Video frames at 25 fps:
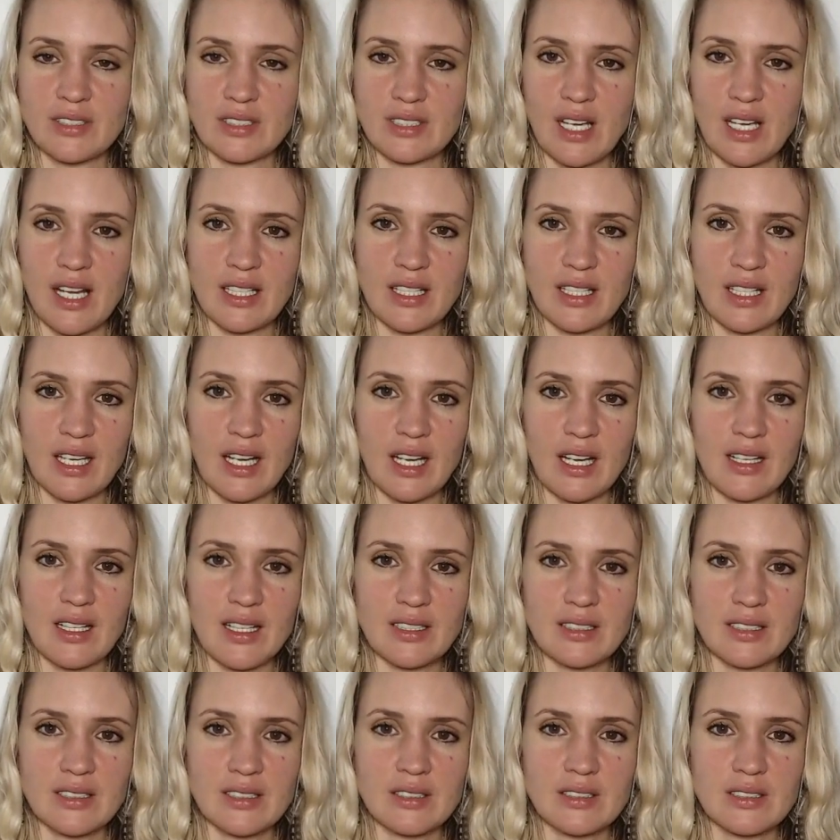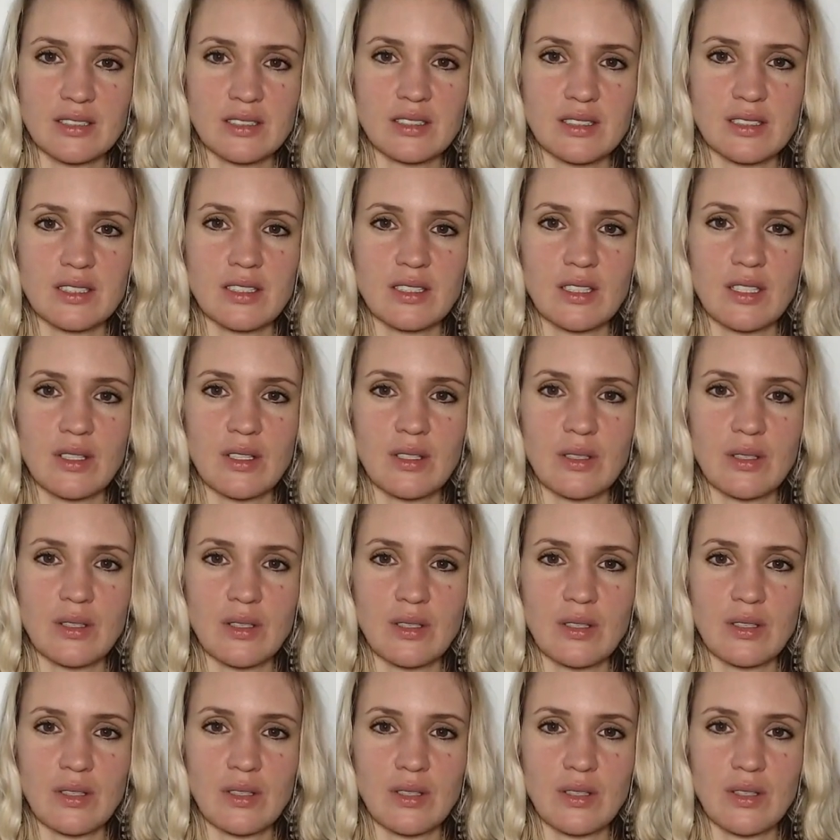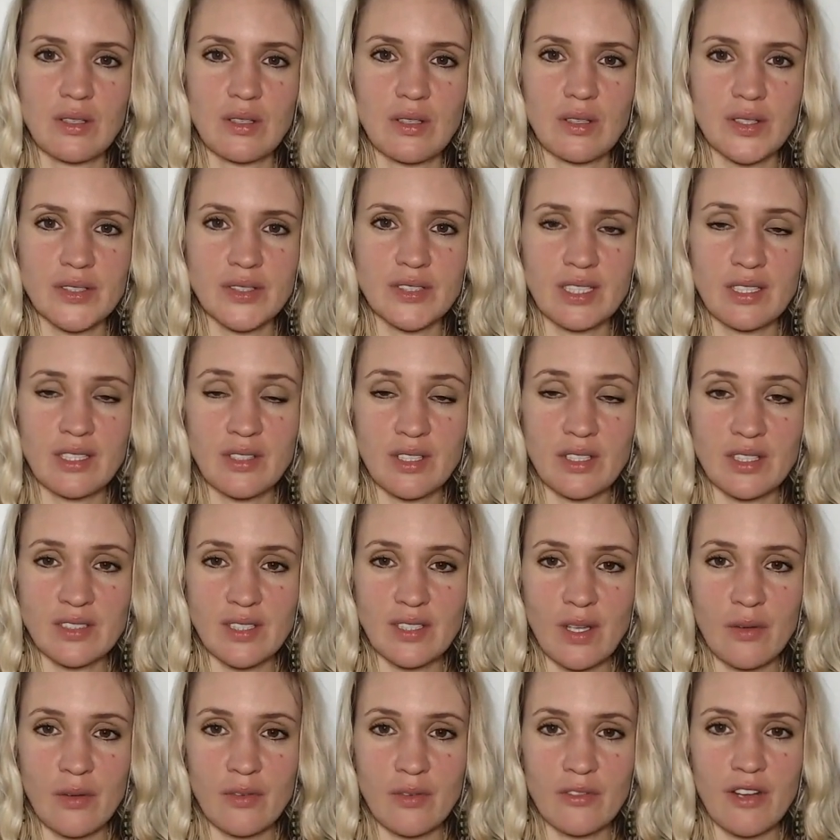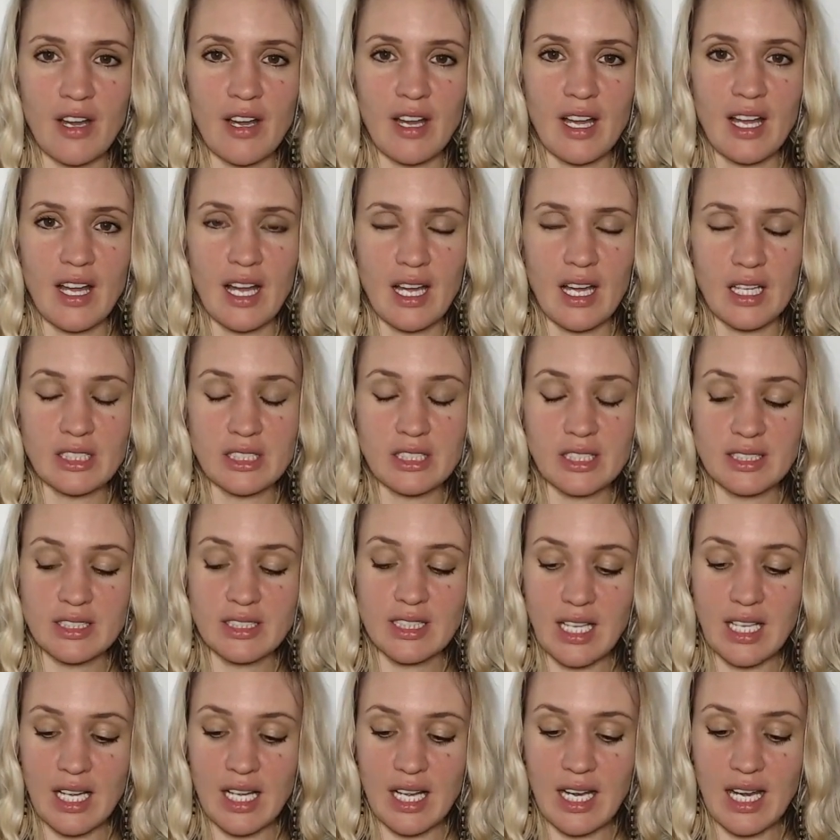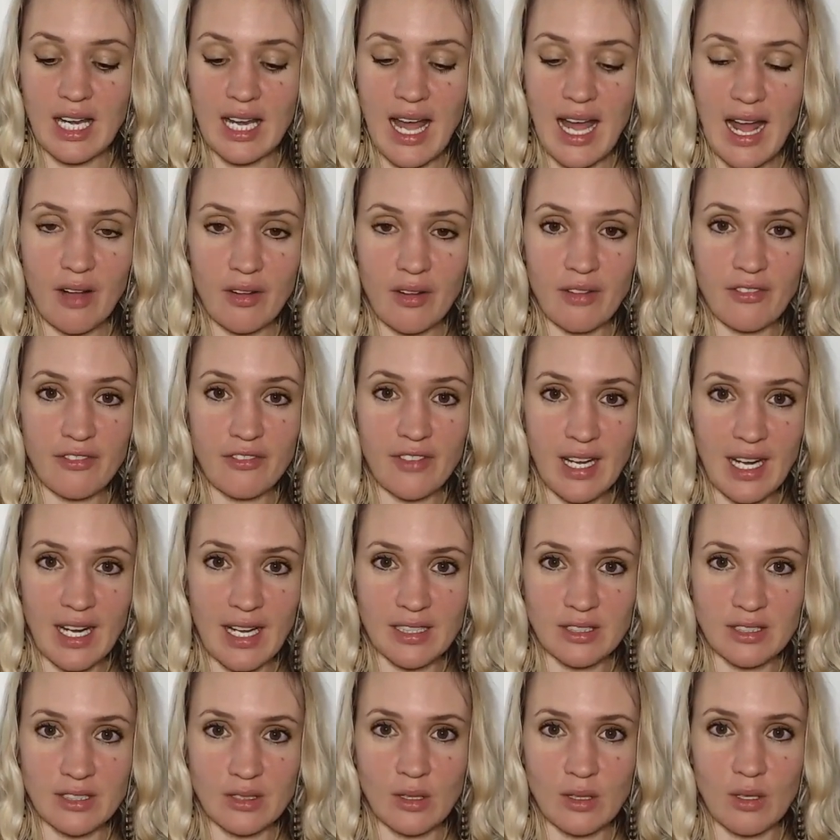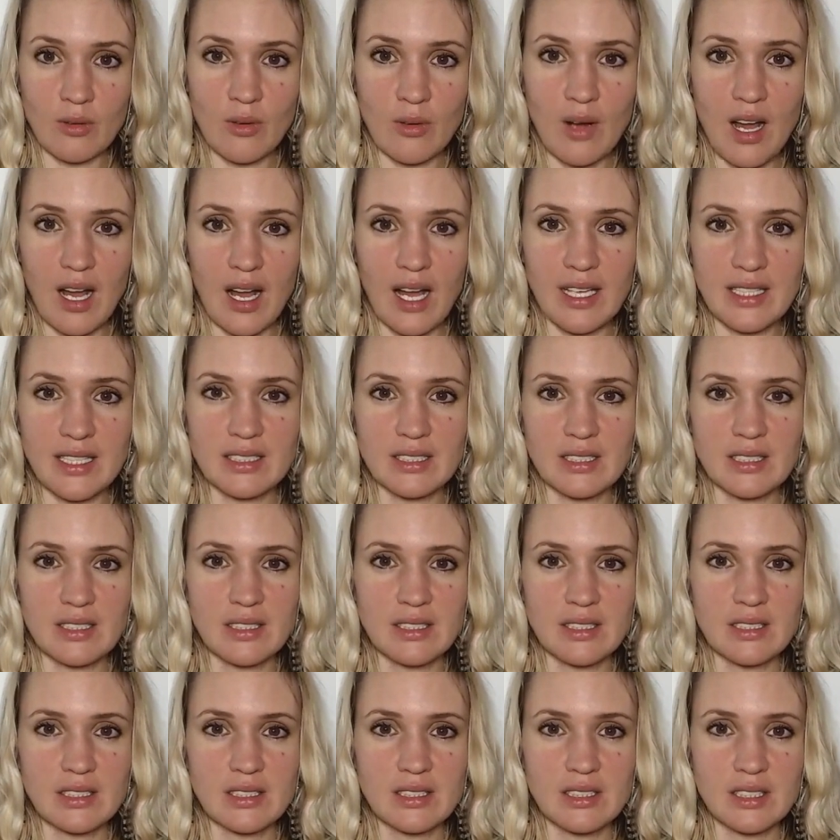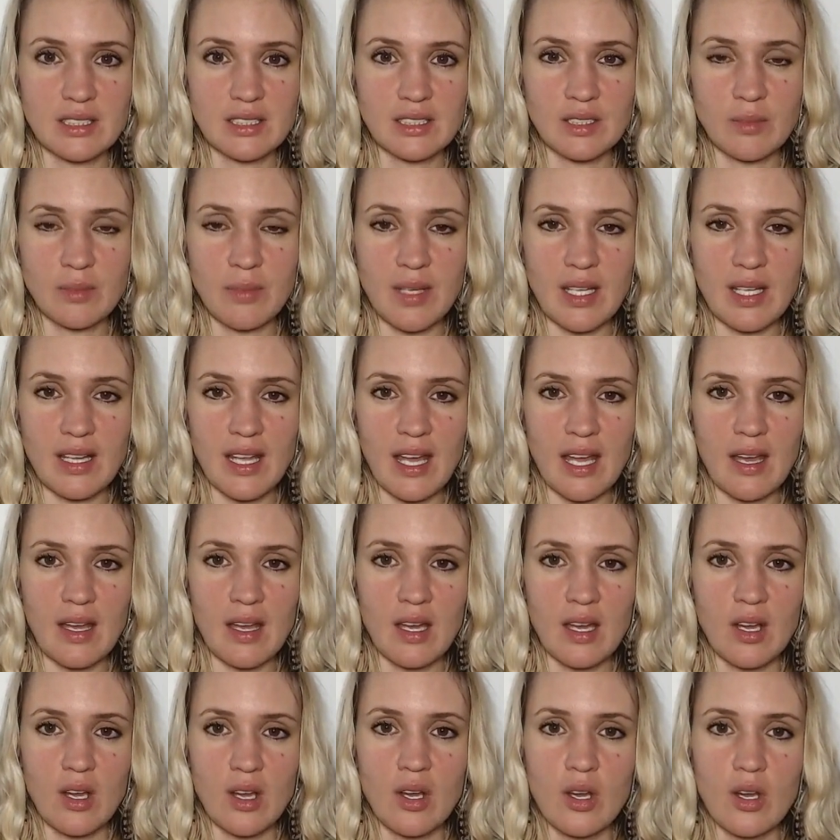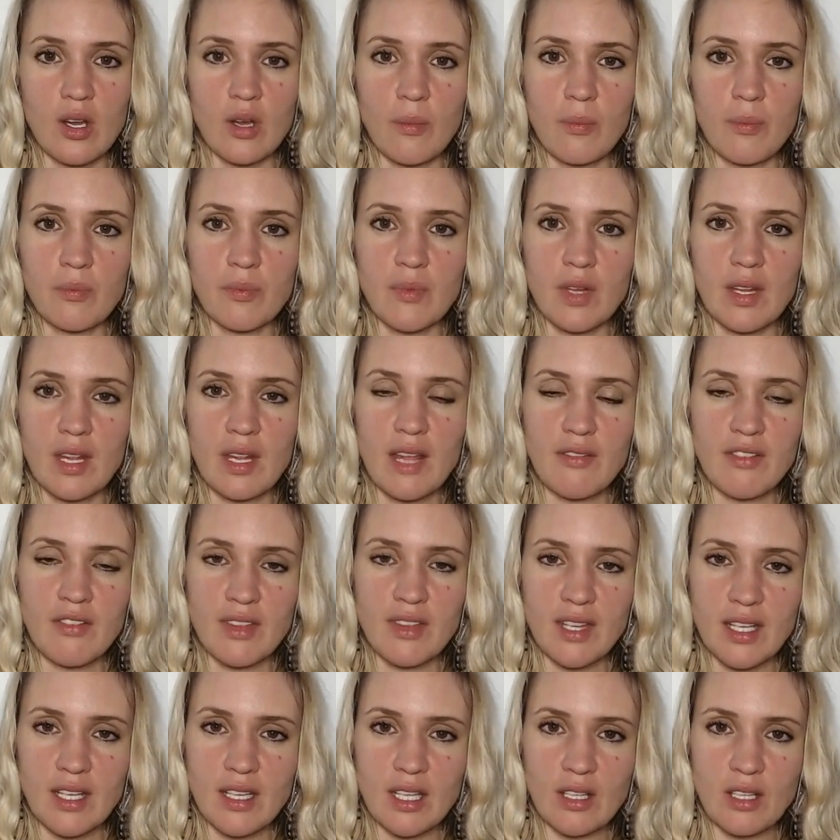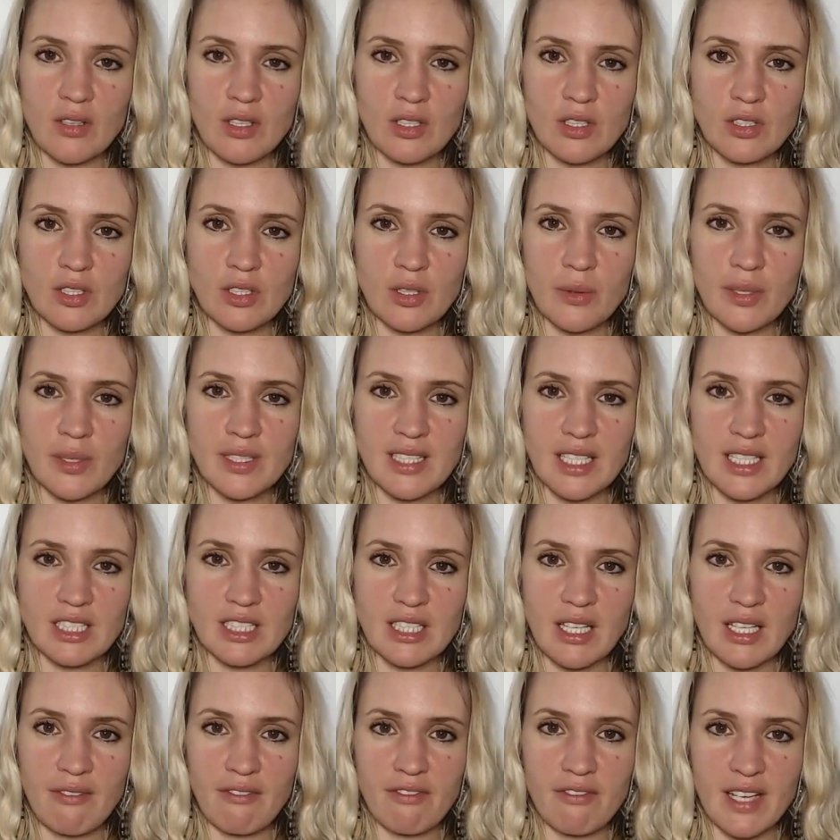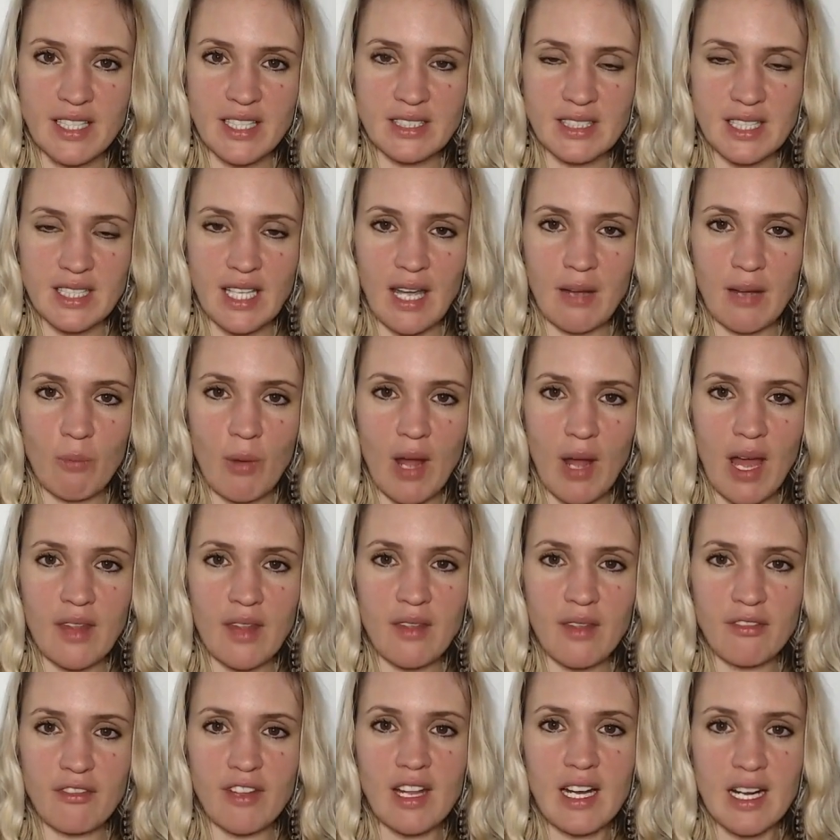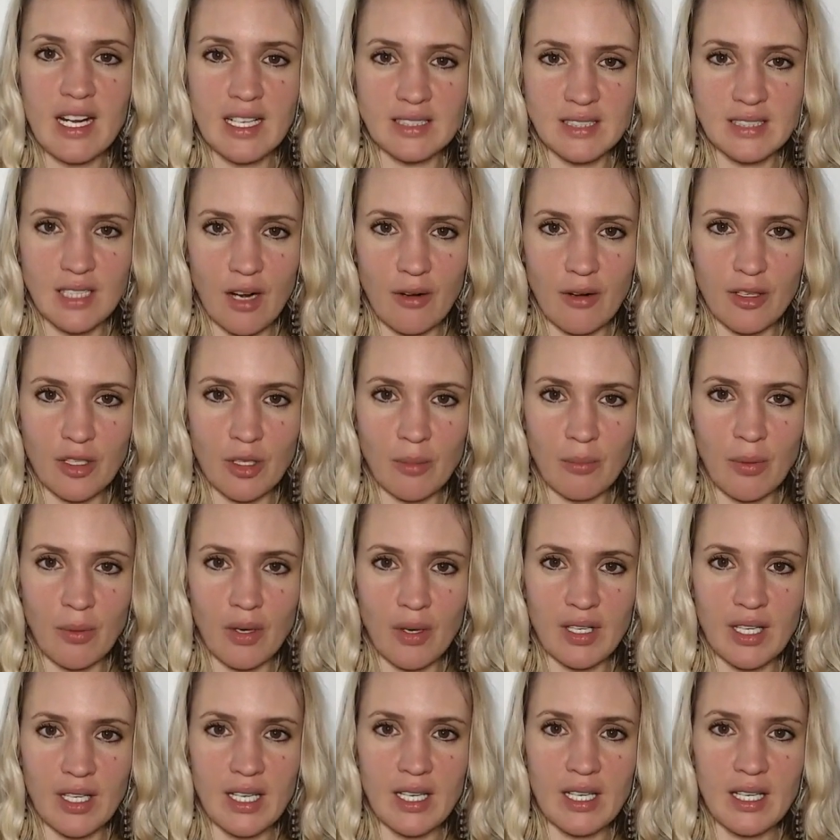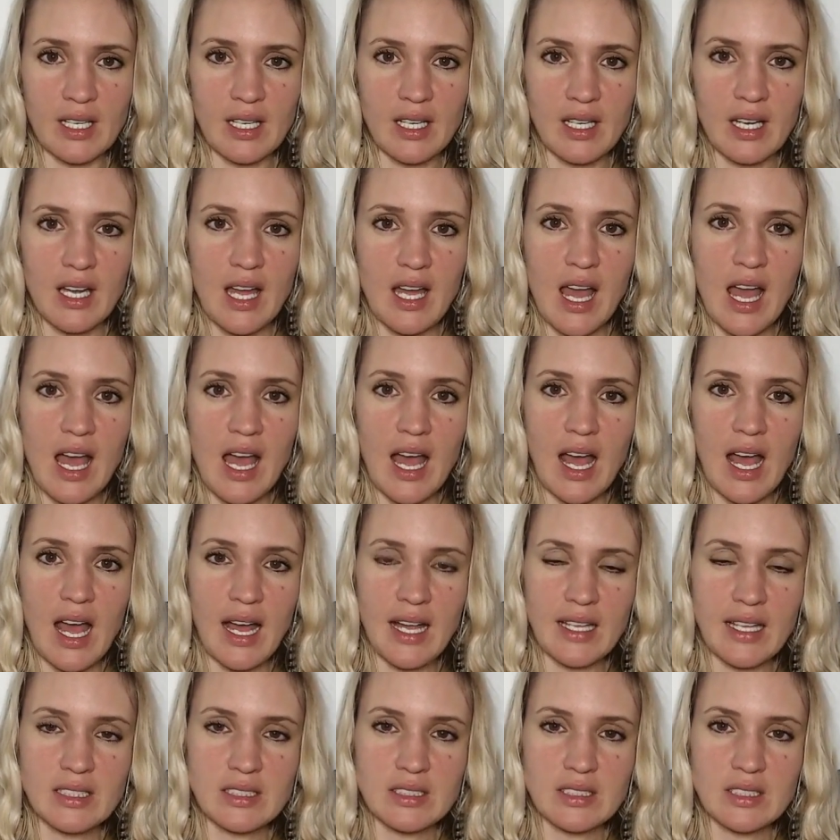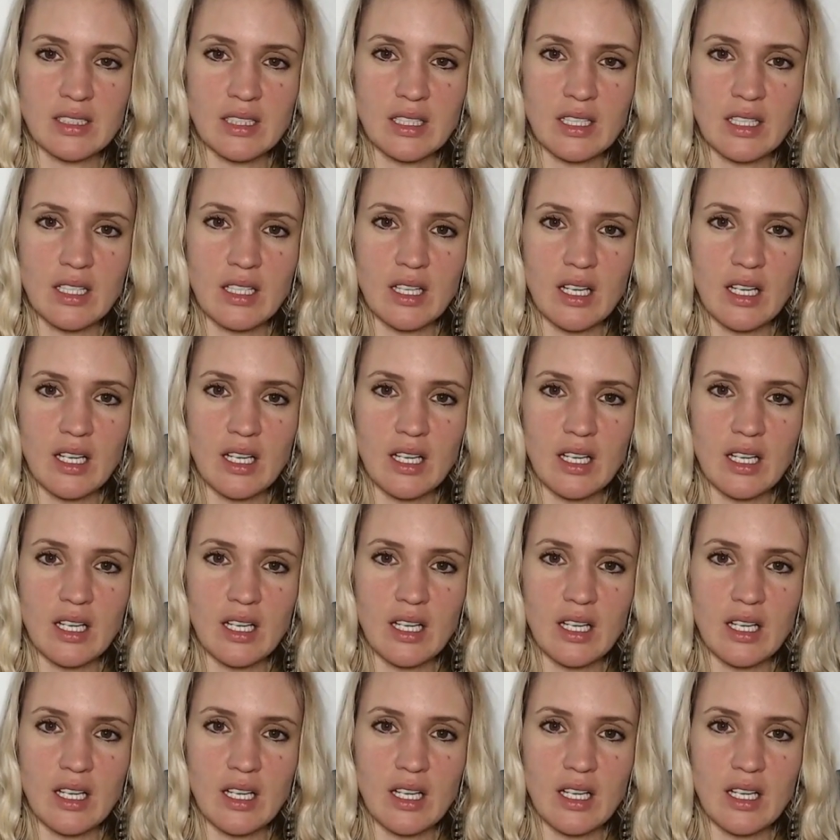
outside in the garden or sit on the sofa and just allow the feelings to arise, just to be there. The other thing that you can do is actually investigate where the feelings are in your body and